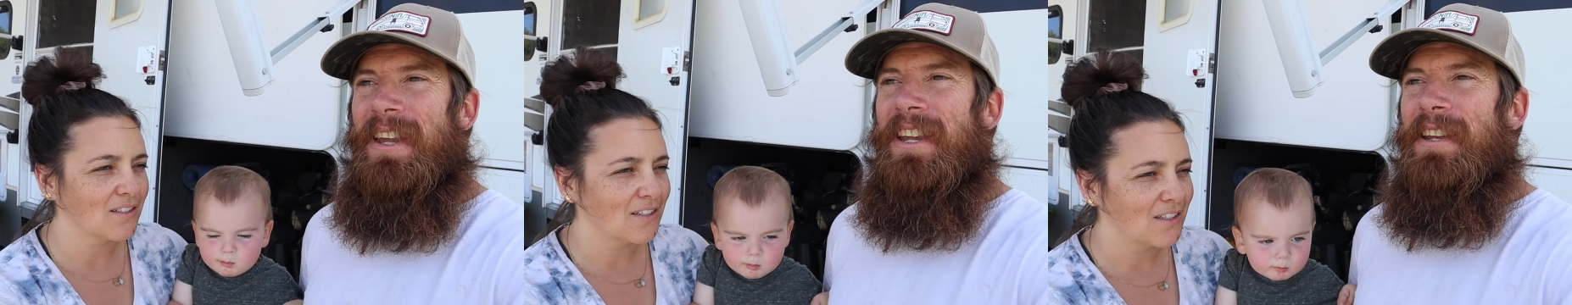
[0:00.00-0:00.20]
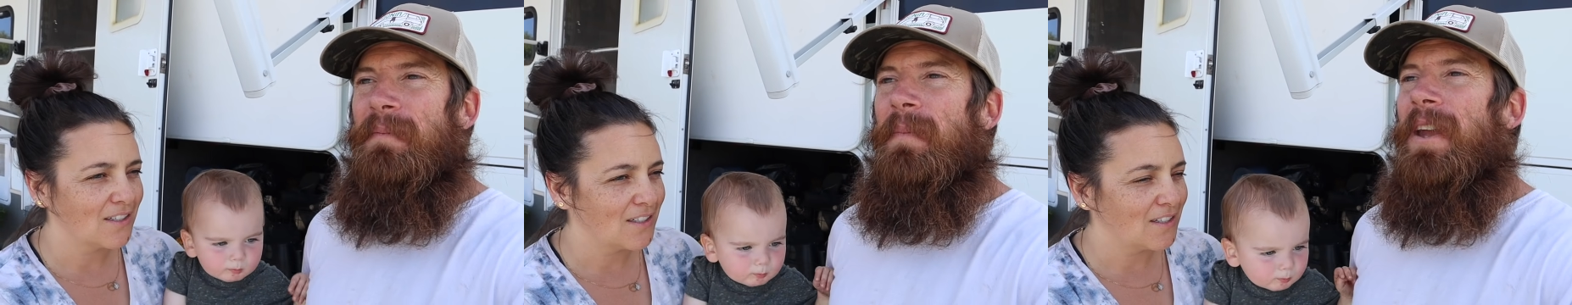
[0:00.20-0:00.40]

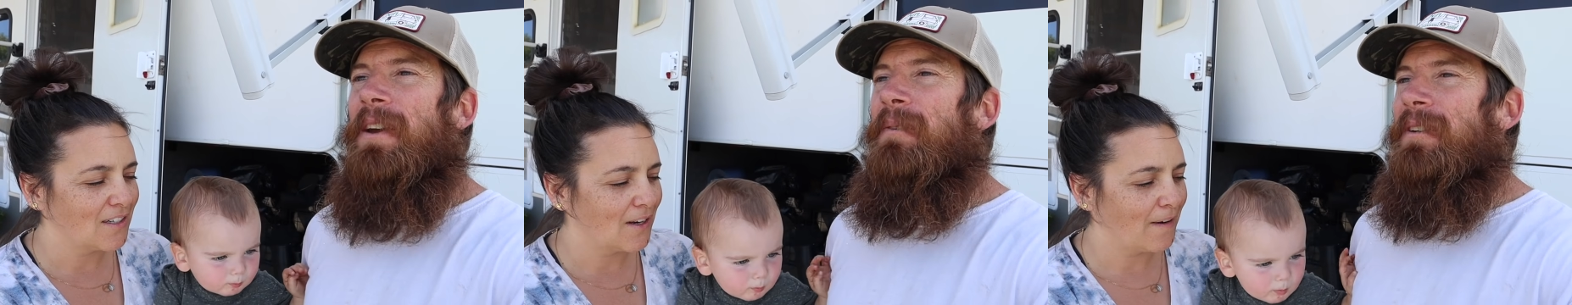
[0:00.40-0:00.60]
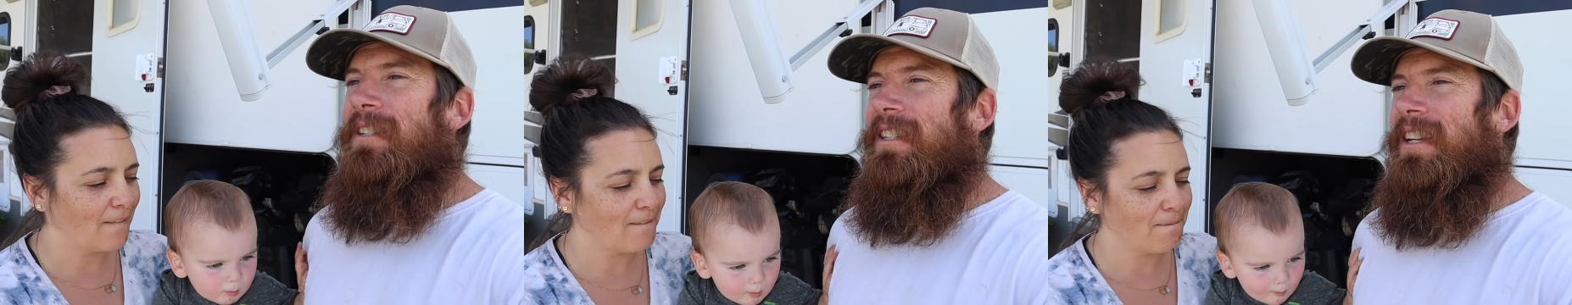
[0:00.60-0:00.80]
Speaker 1: May
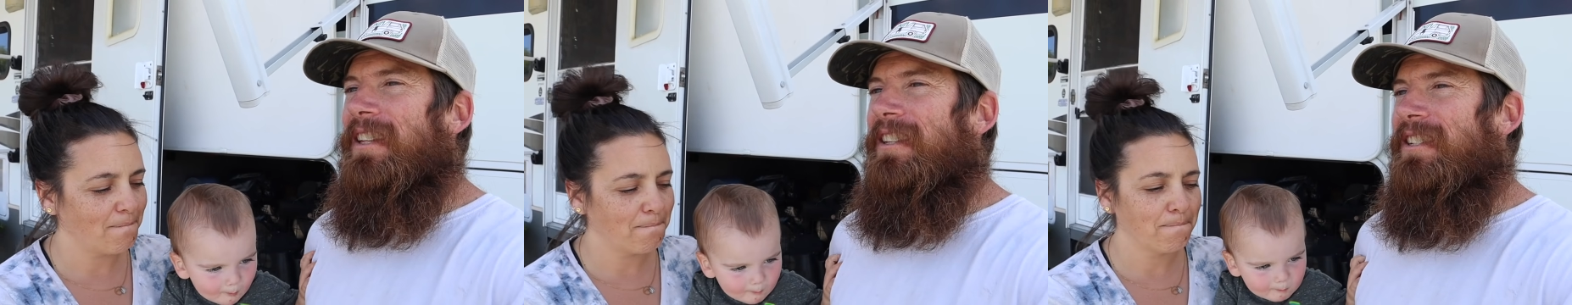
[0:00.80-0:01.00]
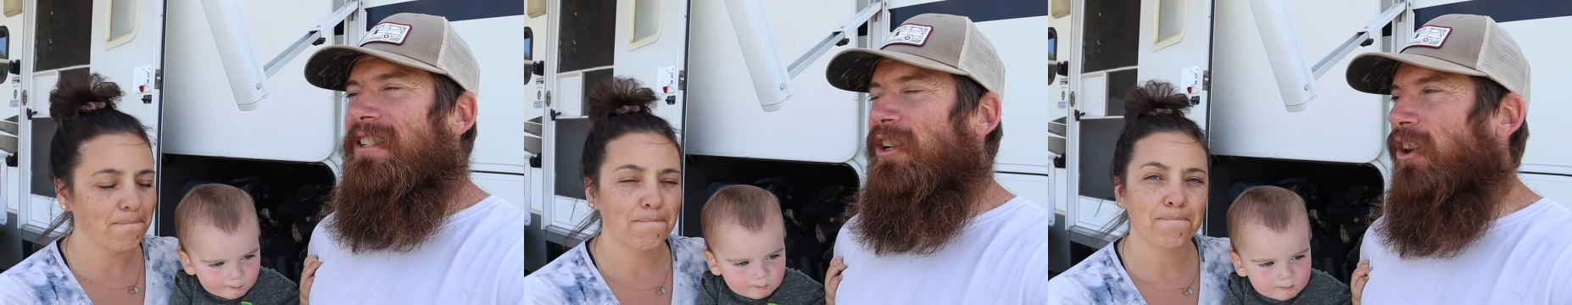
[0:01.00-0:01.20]
May was
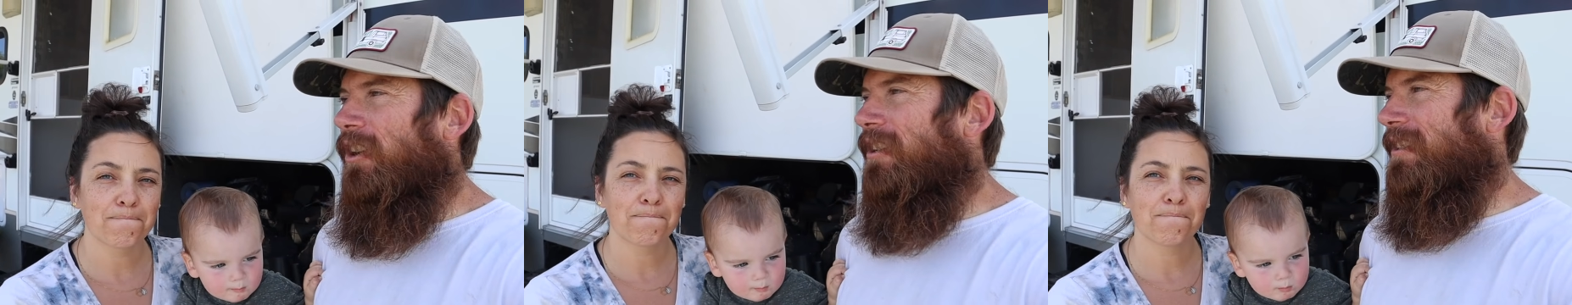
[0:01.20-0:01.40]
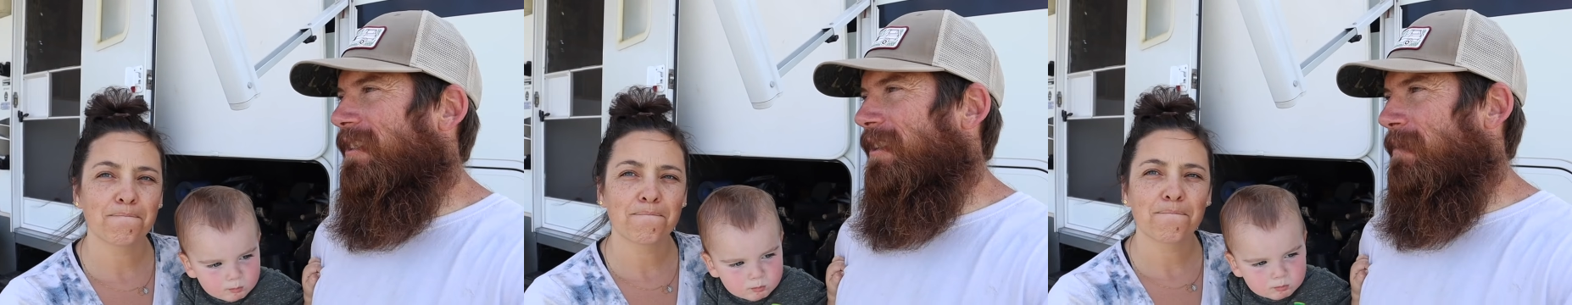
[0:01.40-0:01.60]
like the
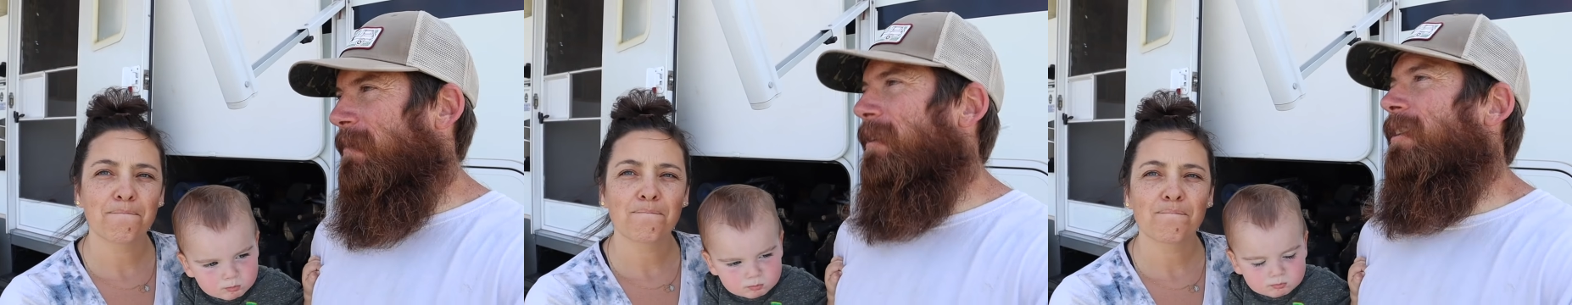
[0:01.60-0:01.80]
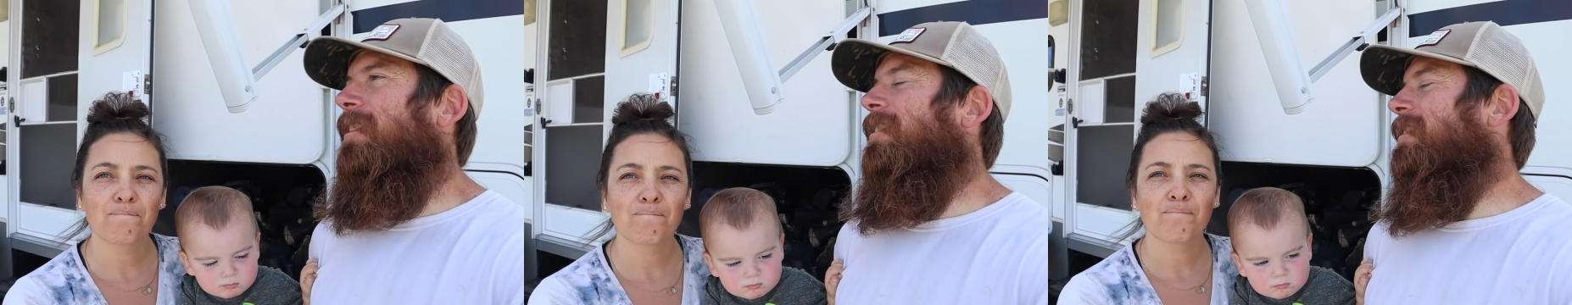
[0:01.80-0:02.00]
start of
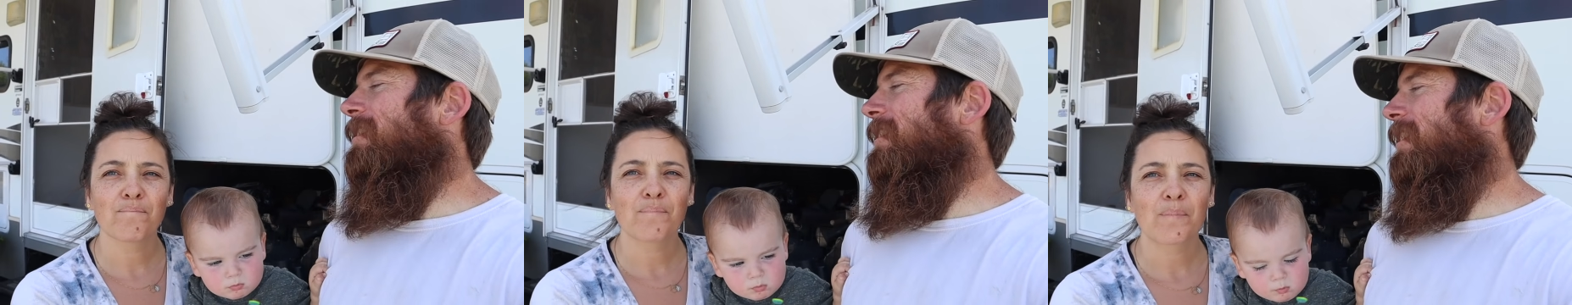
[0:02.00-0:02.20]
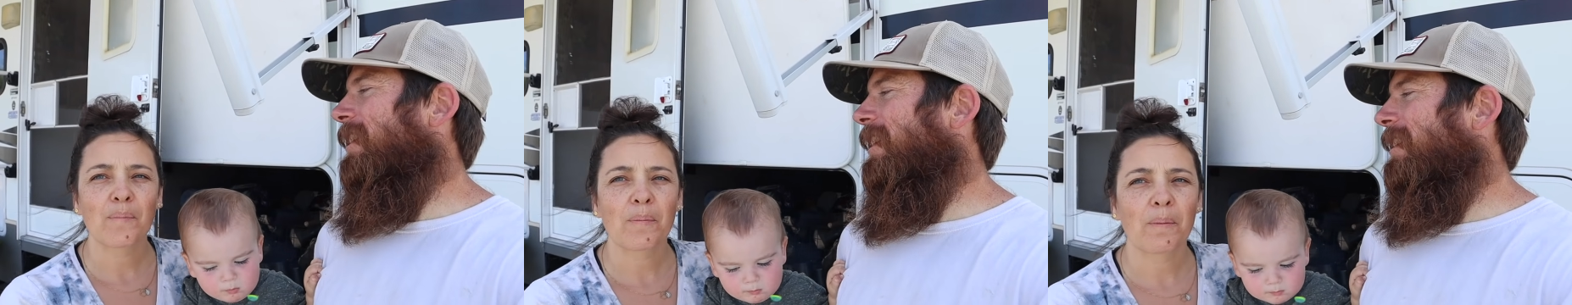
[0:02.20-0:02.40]
summer.
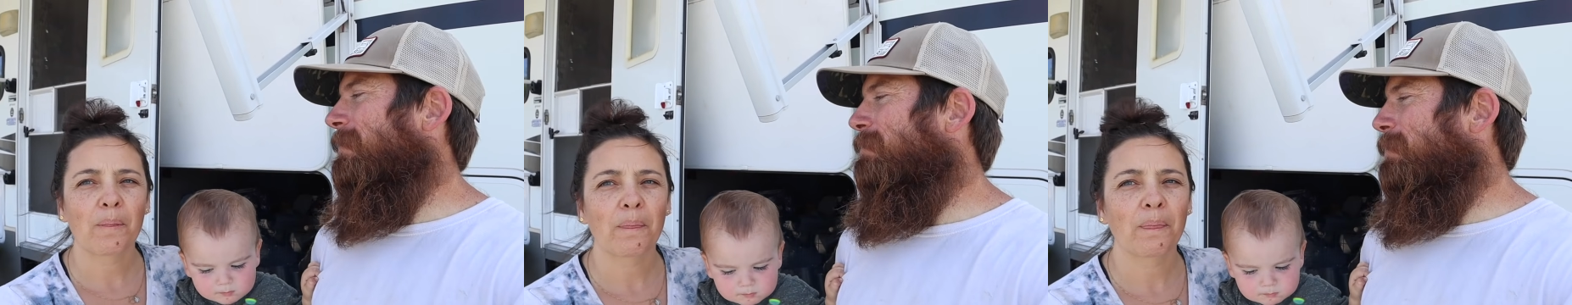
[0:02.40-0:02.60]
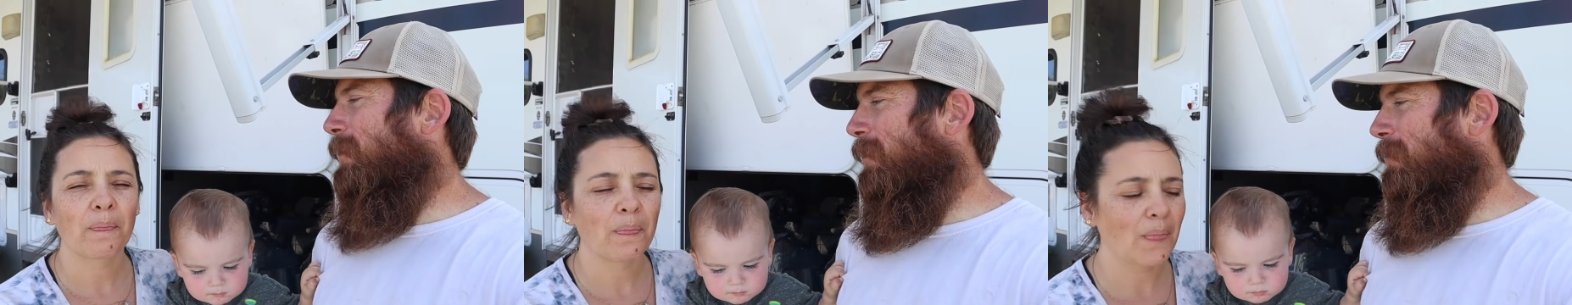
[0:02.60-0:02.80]
Like
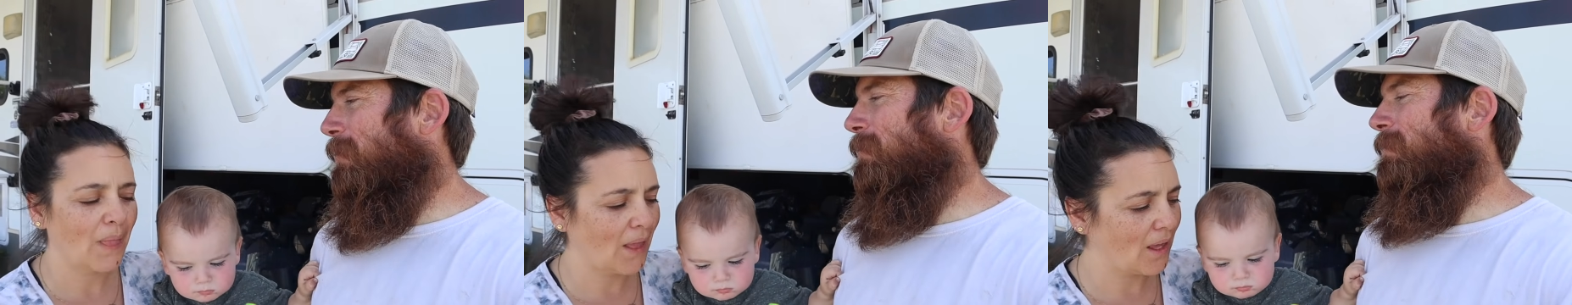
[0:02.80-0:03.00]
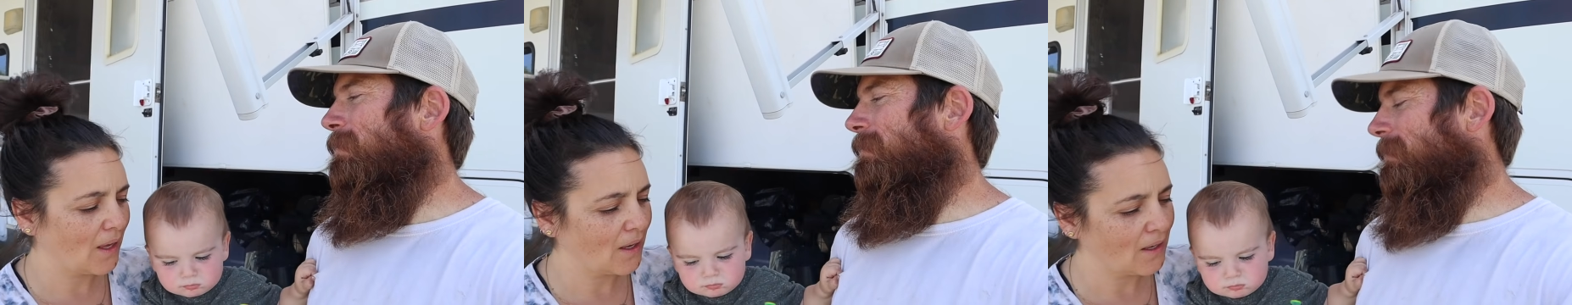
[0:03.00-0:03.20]

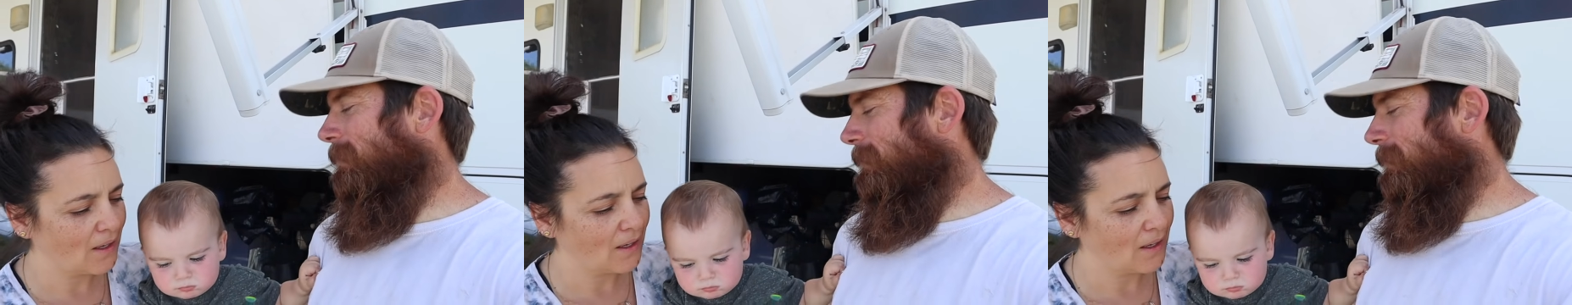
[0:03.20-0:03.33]
boom.